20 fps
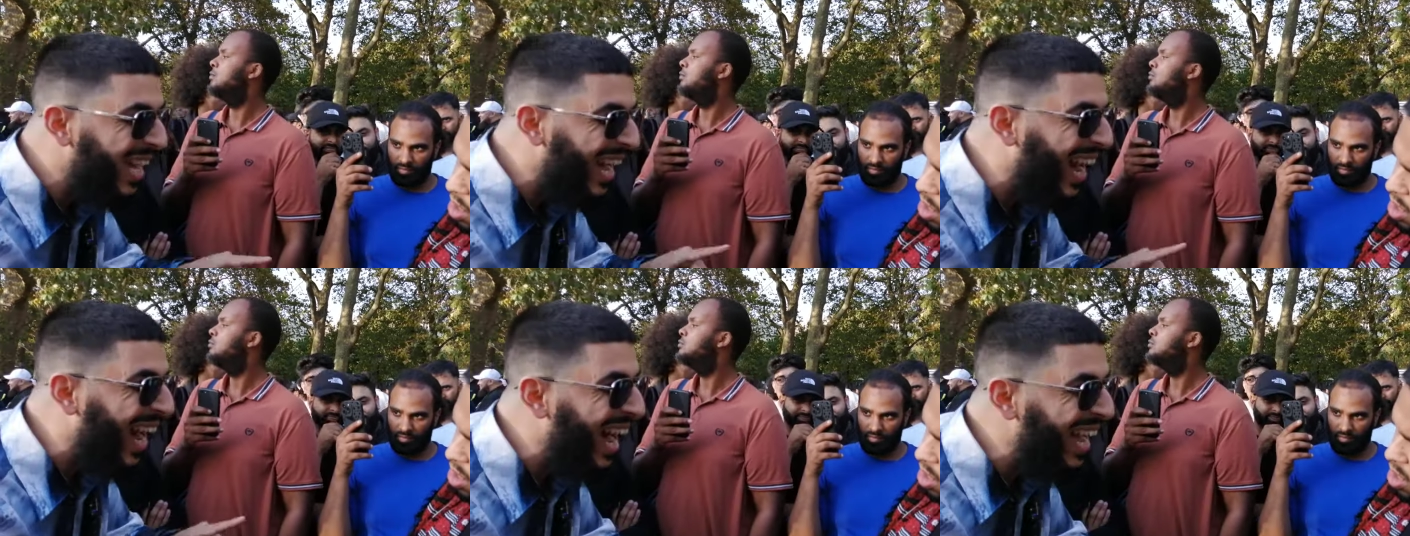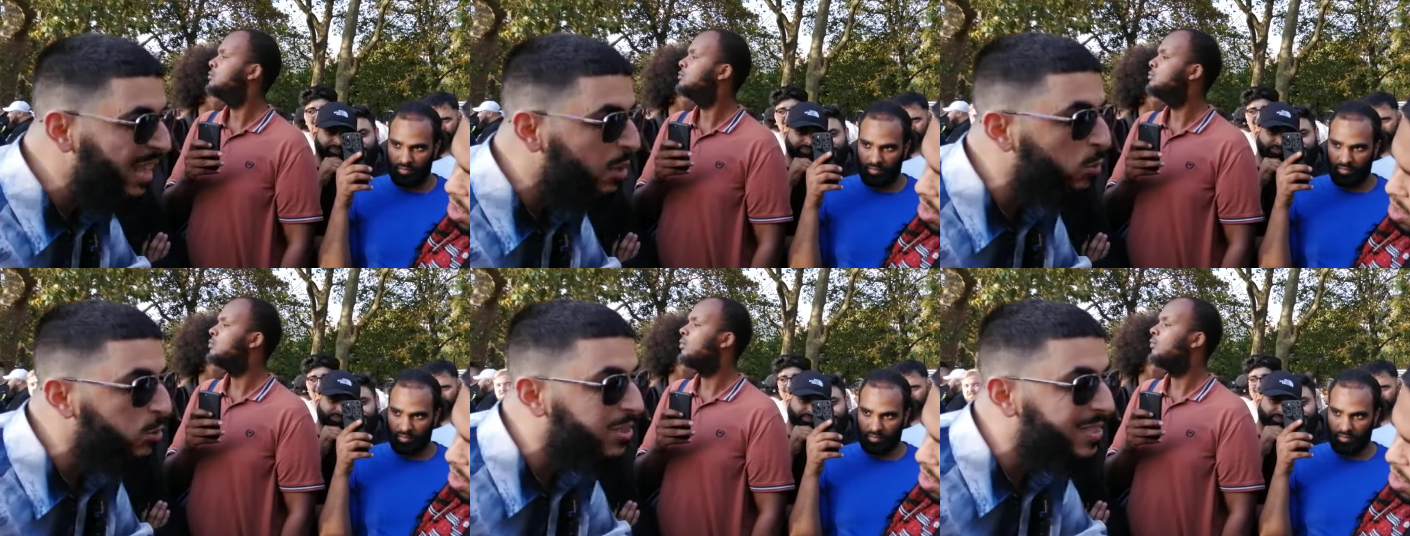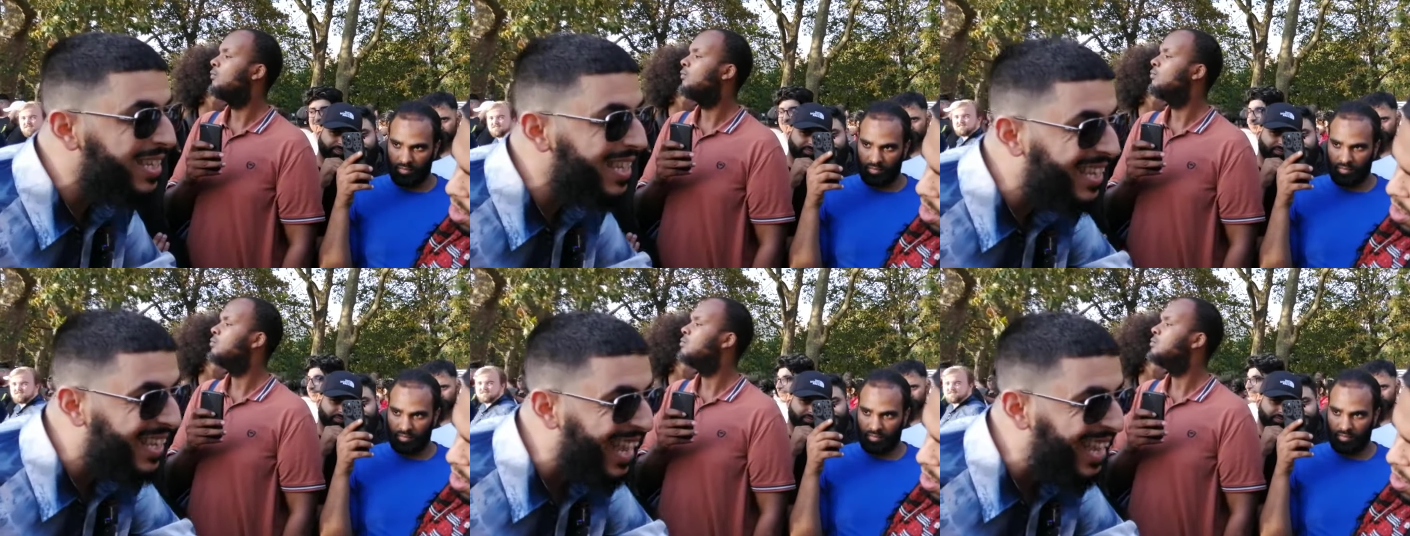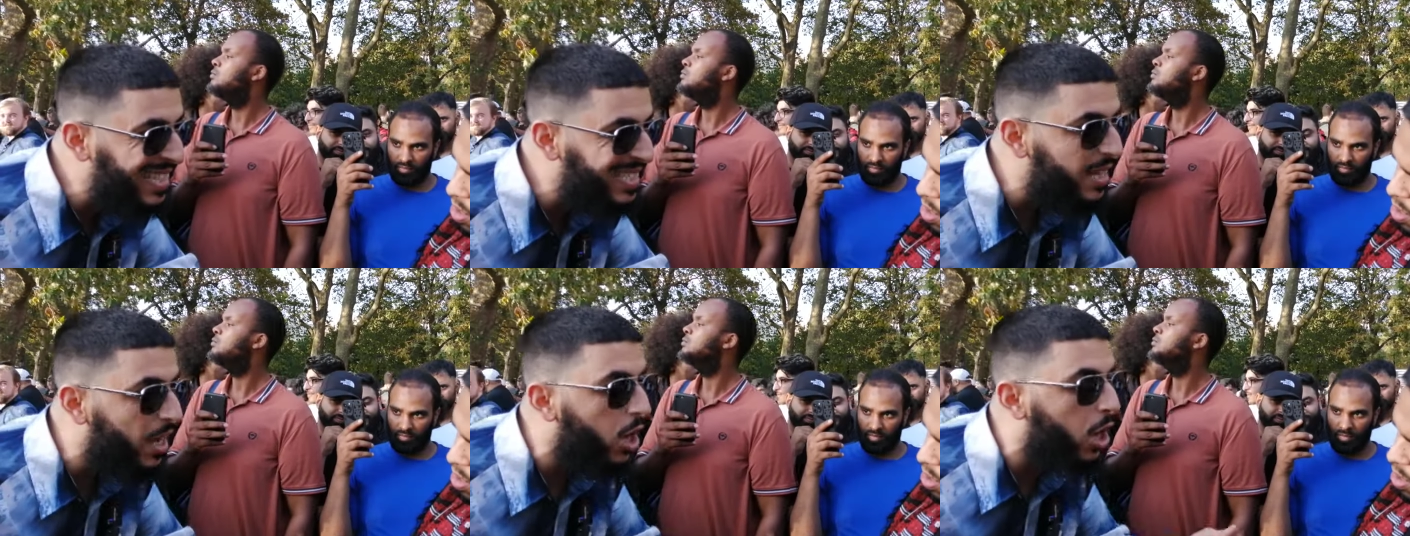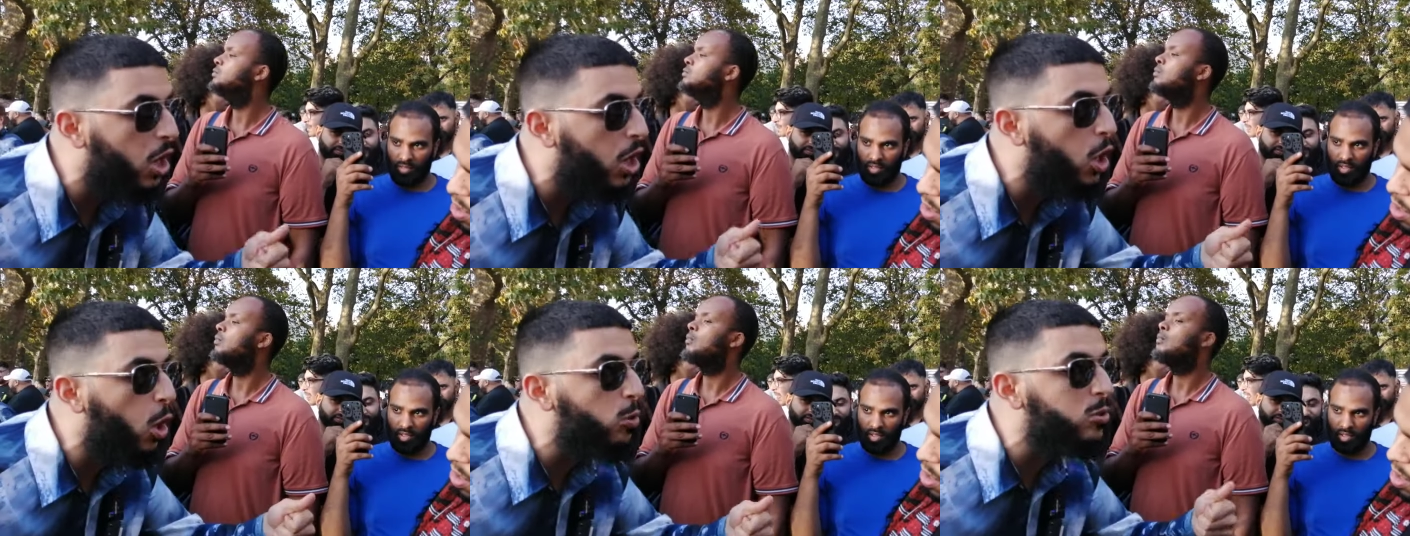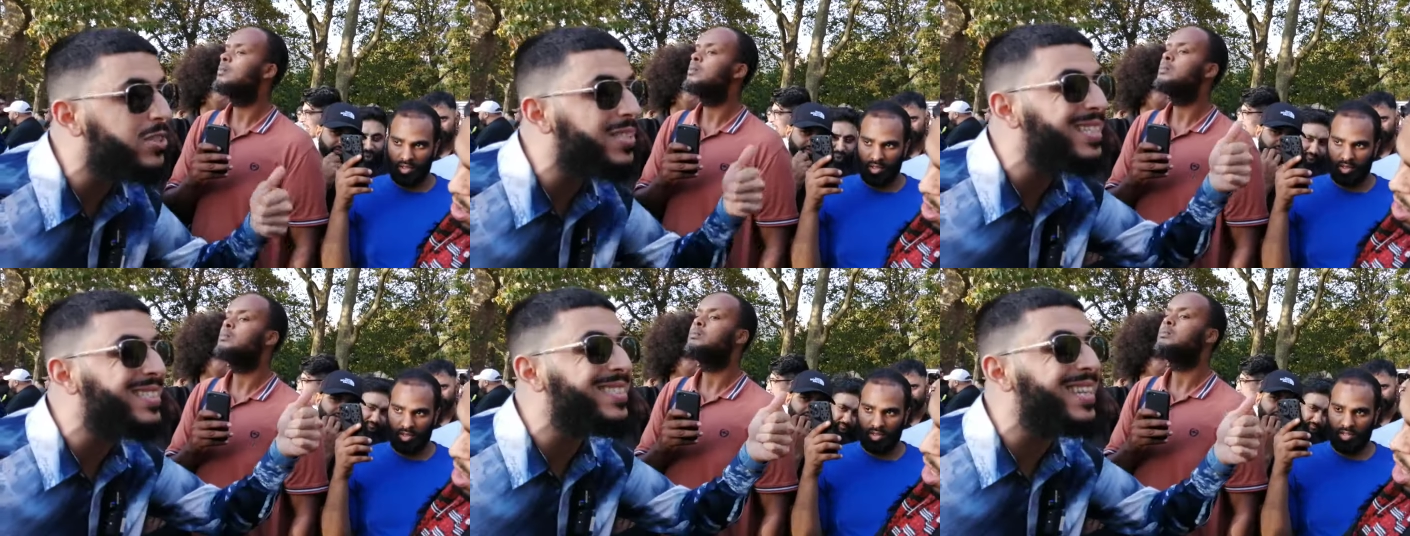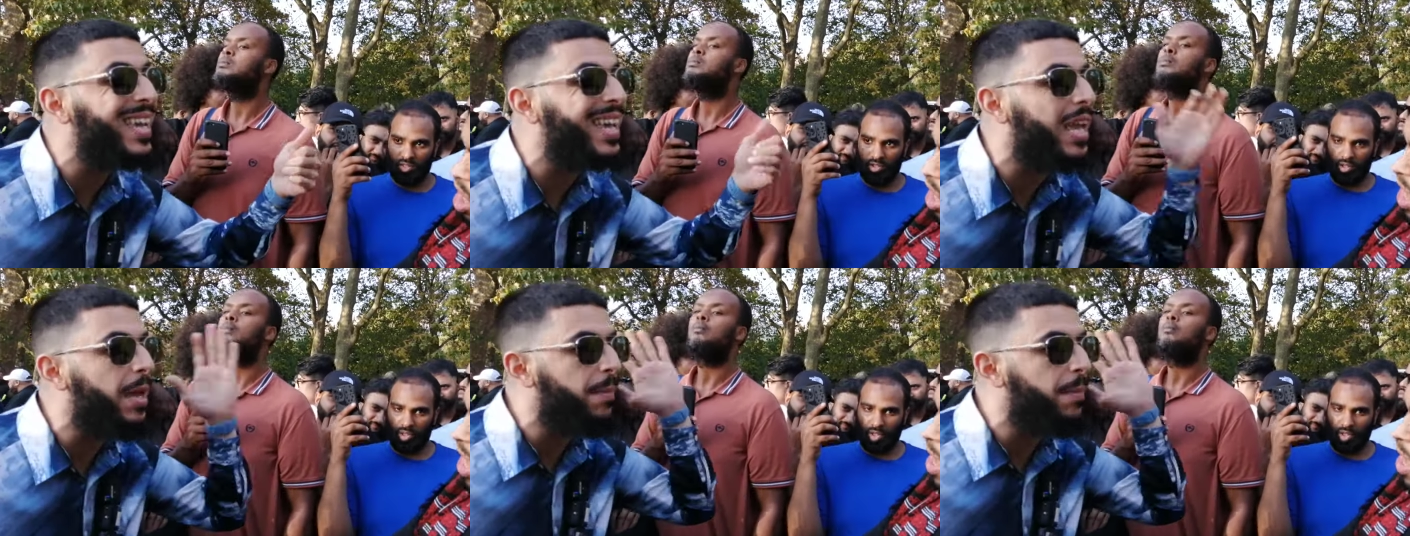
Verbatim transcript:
Speaker 1: the idols to get closer to